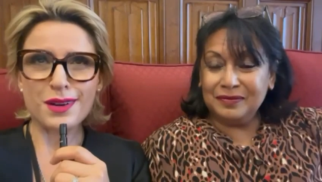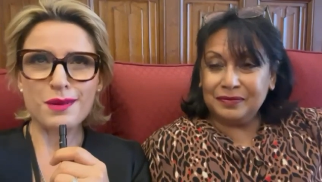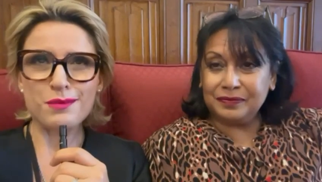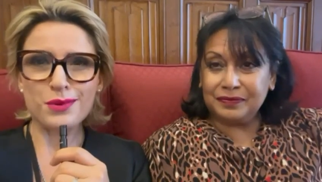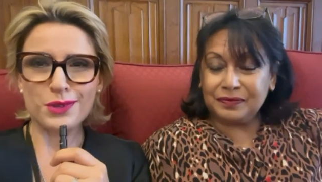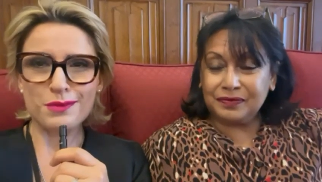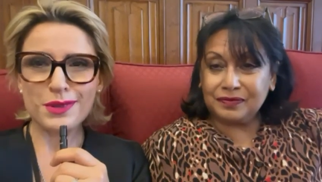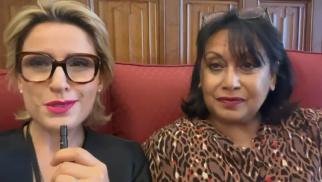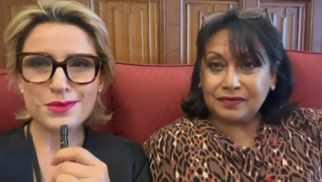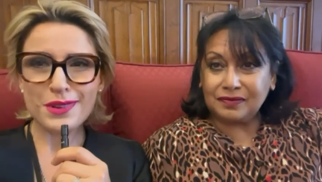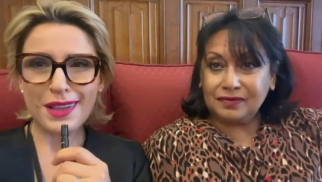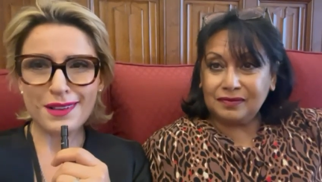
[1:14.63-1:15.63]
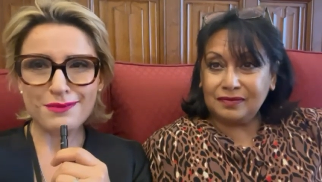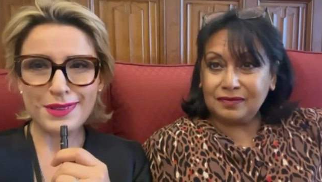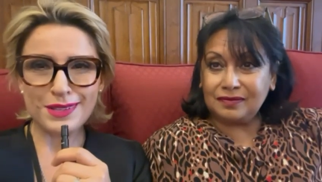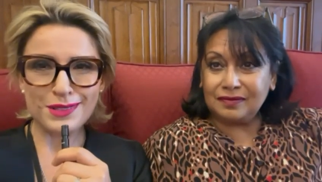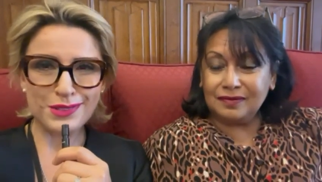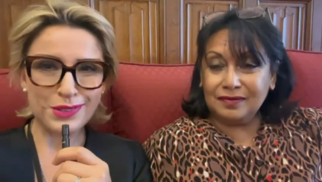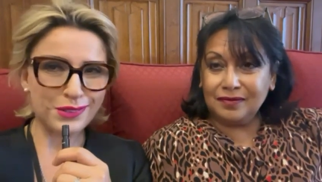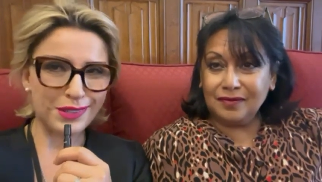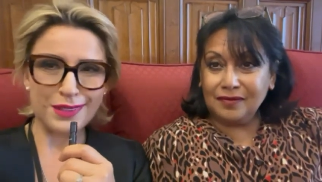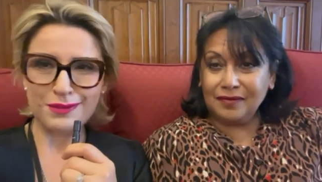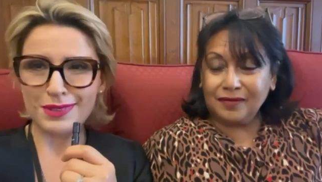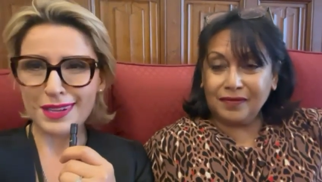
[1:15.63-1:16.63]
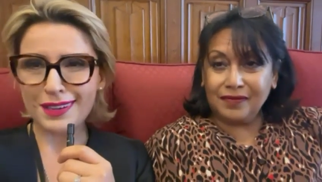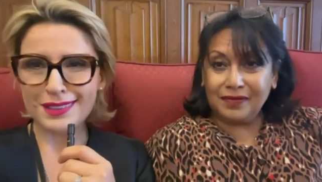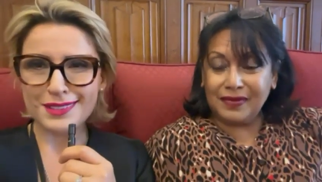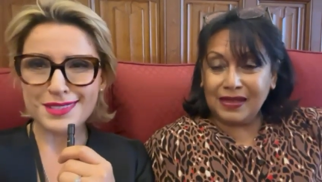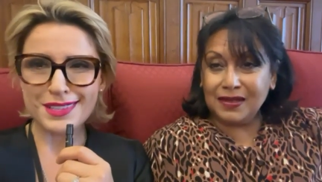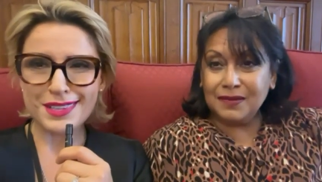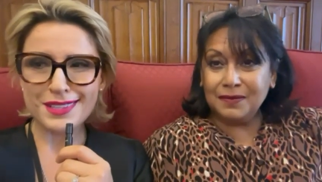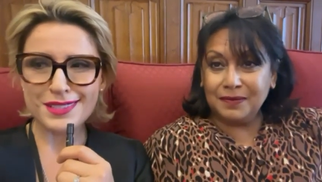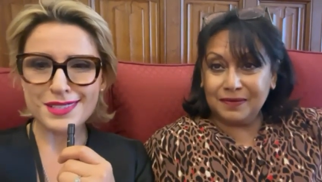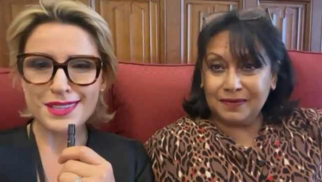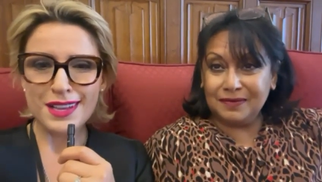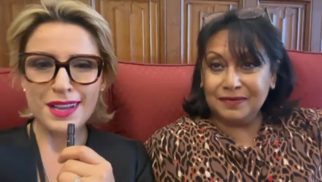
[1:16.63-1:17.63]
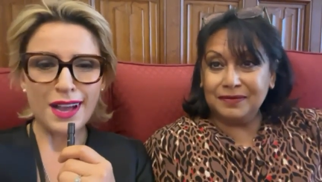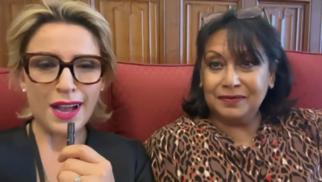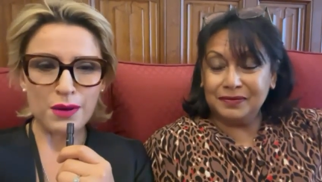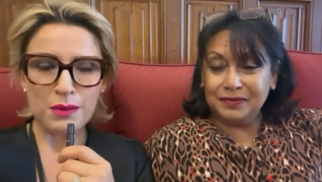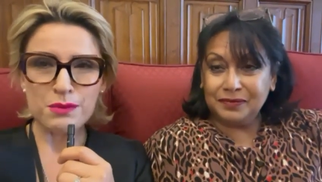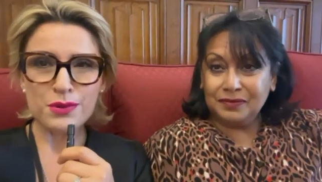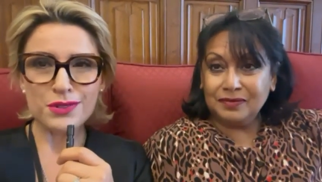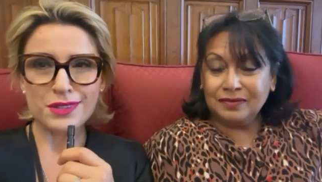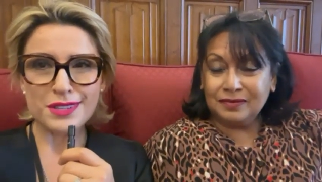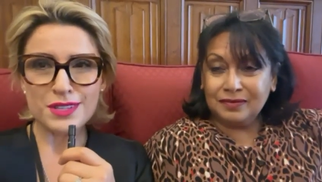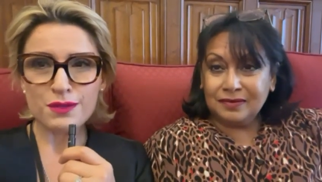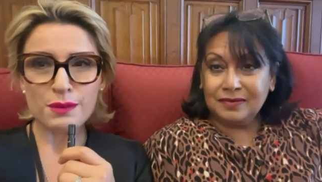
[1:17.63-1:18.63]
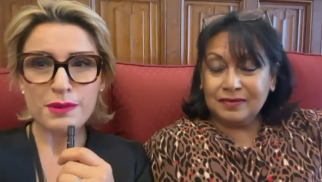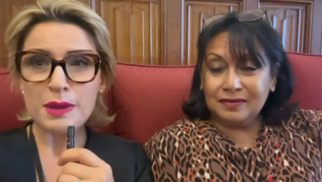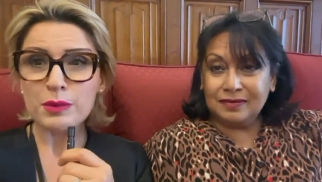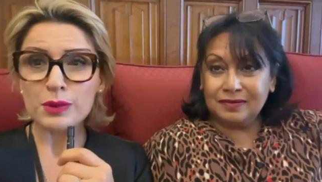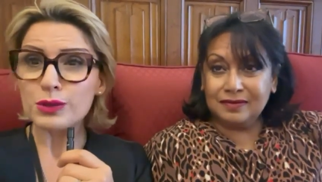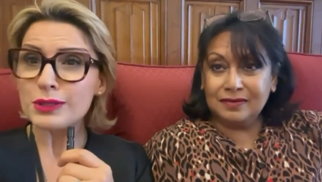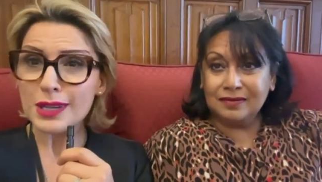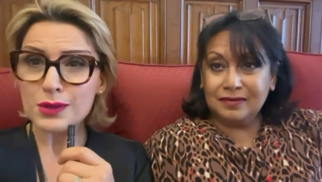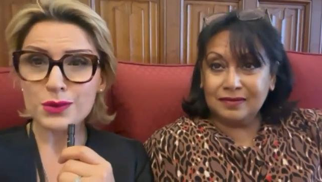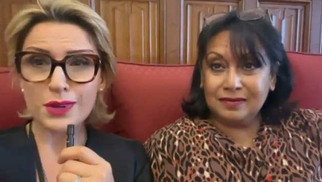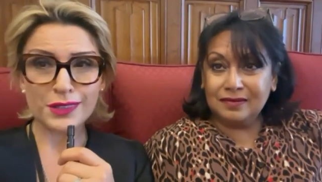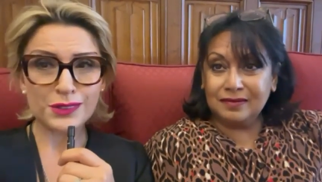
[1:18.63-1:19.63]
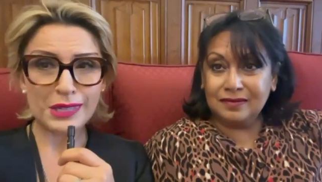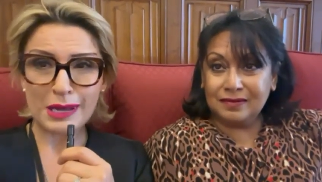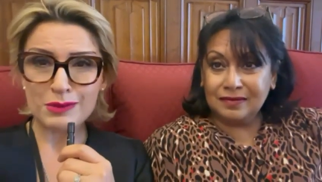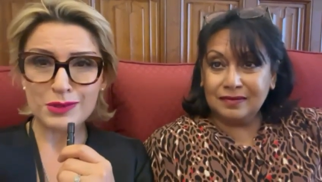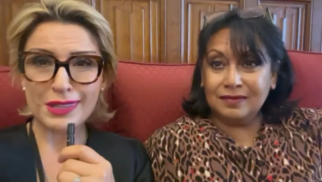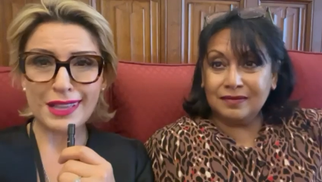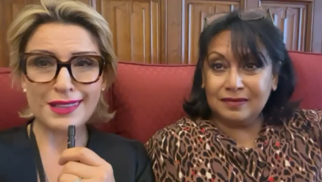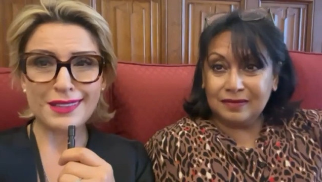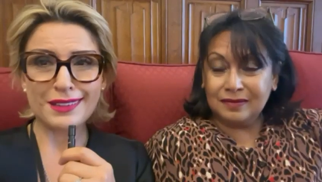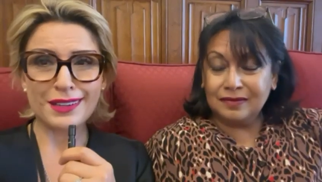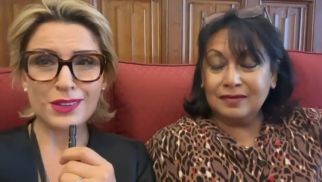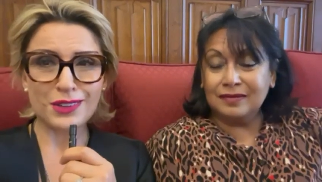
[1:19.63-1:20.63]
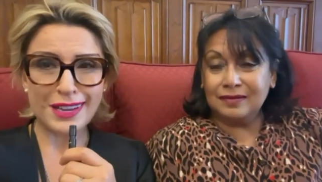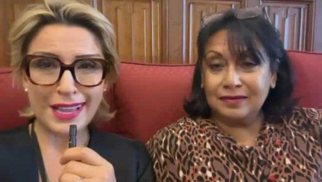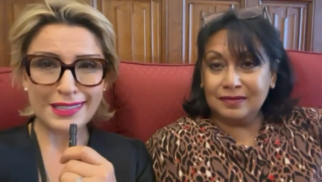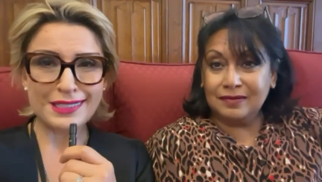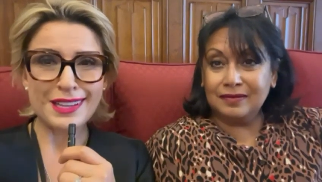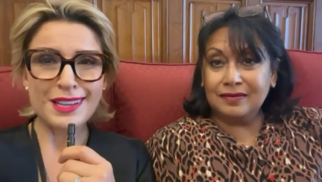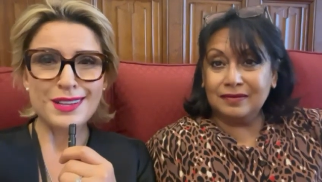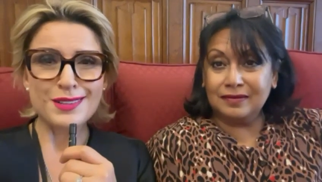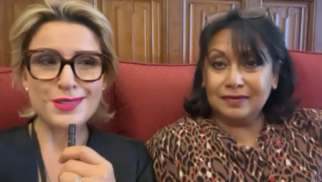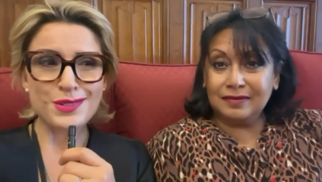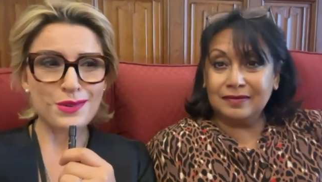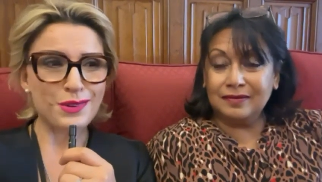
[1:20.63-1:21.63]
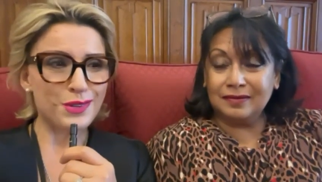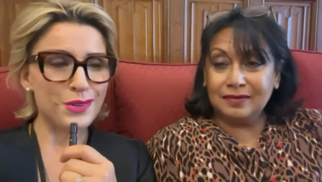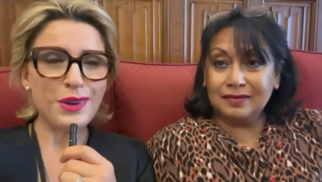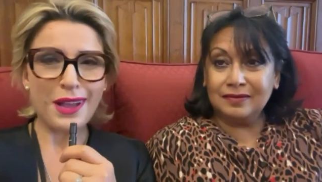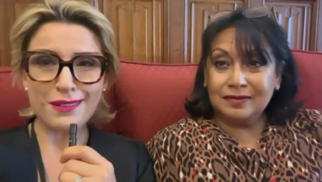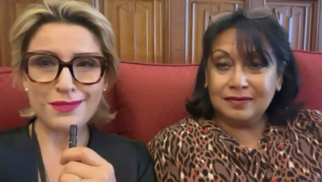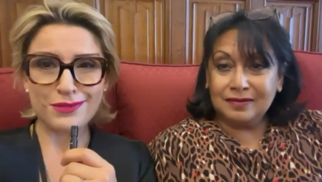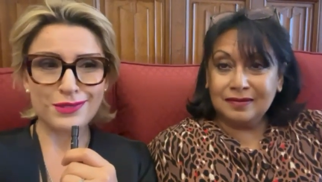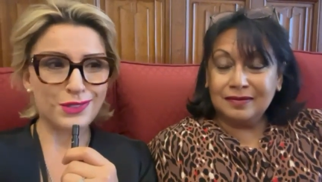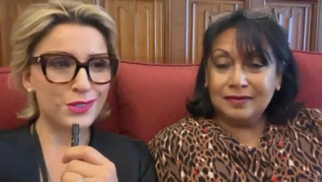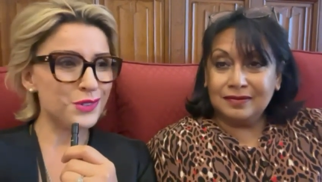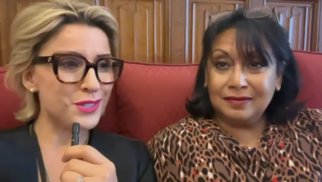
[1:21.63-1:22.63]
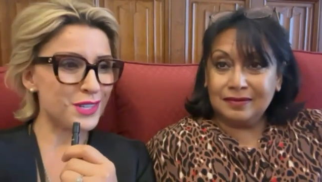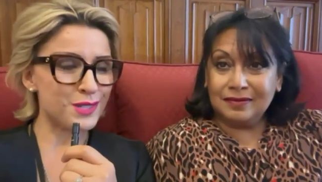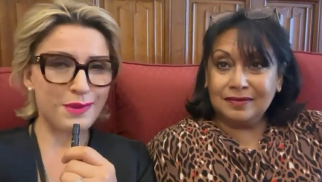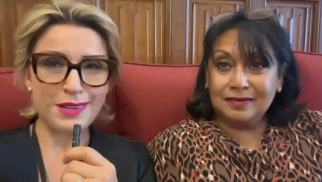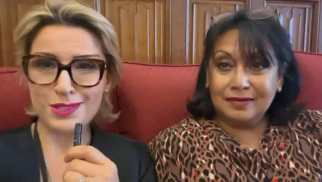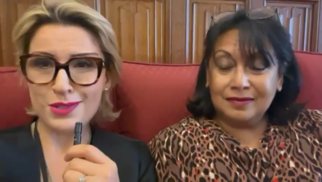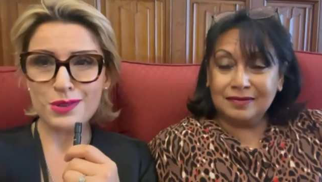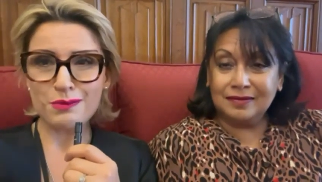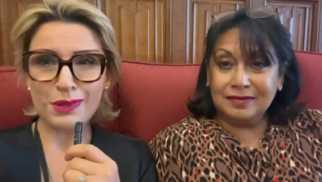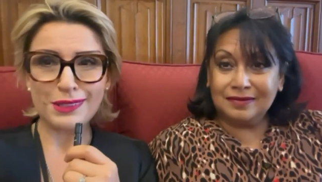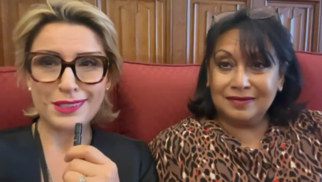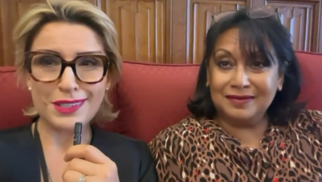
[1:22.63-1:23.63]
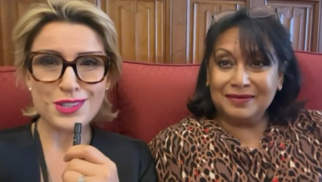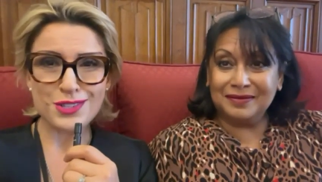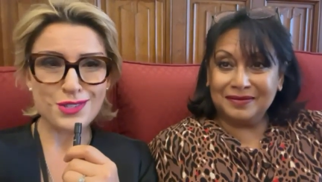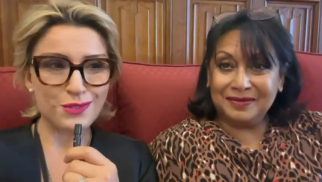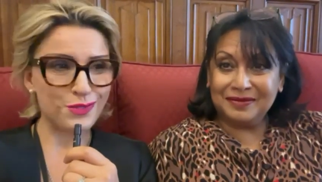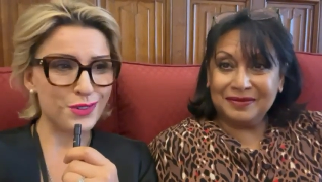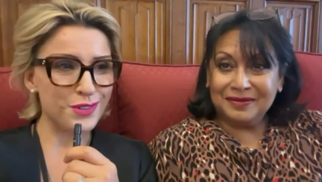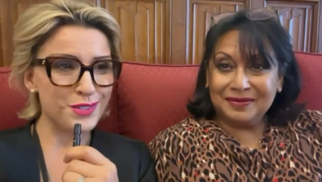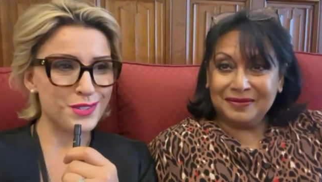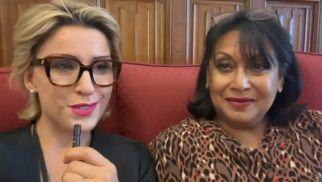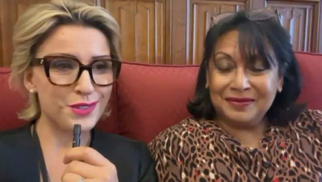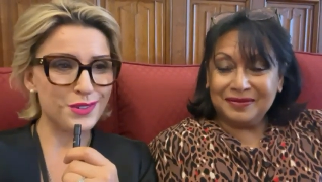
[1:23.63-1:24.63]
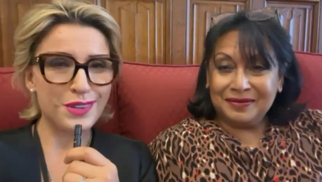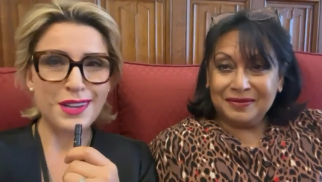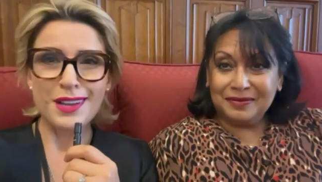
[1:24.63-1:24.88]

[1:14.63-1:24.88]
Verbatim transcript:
Speaker 1: are important? Because we have been talking behind the scenes how important it is for people to network, to come together and connect. So you have huge experience. You politicians, of course, you,